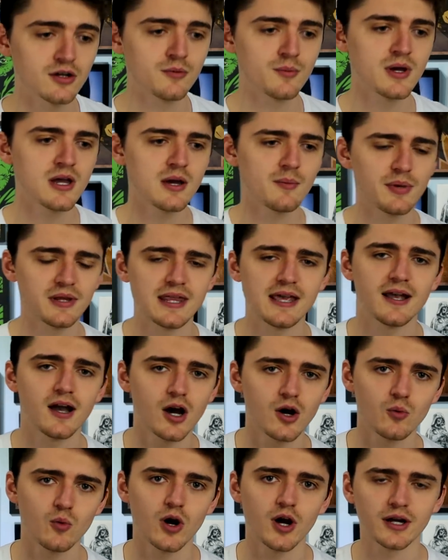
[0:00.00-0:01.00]
them, but they
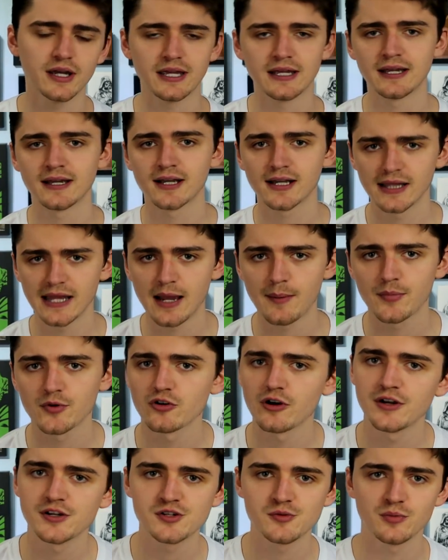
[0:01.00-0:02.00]
are working in
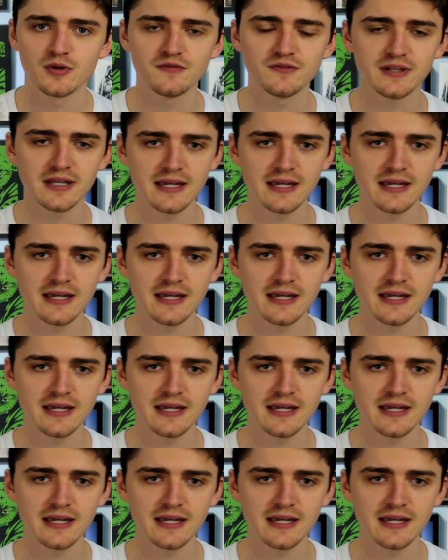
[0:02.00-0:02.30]
collaboration with